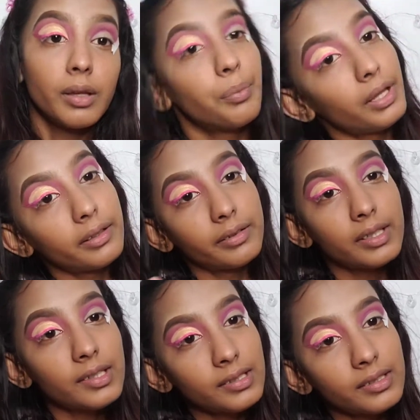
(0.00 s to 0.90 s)
Well,
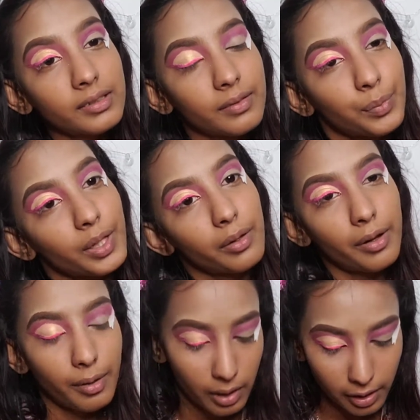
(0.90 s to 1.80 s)

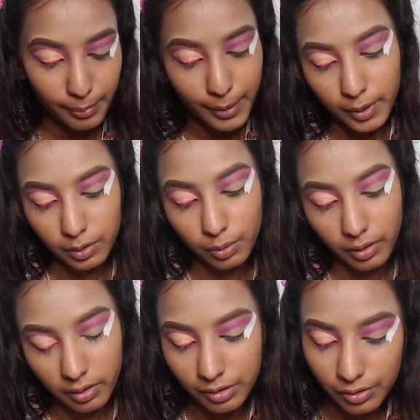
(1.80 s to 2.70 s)
a lot of people know
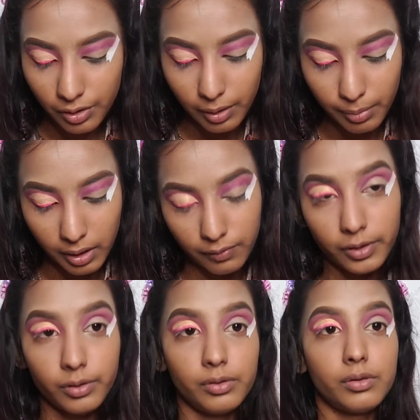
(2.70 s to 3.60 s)
this trick, but if
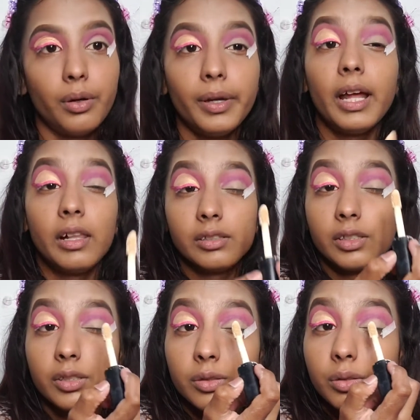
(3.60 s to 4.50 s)
you don't know it, I'll
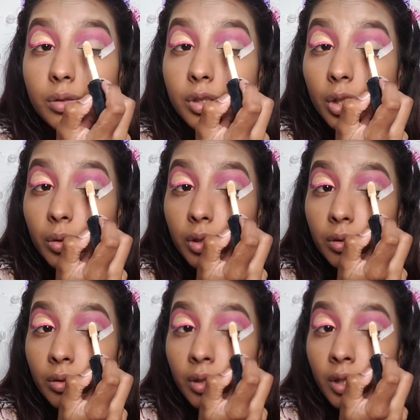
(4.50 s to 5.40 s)
just show
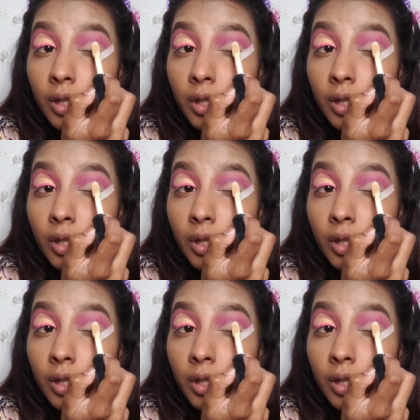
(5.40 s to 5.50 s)
you.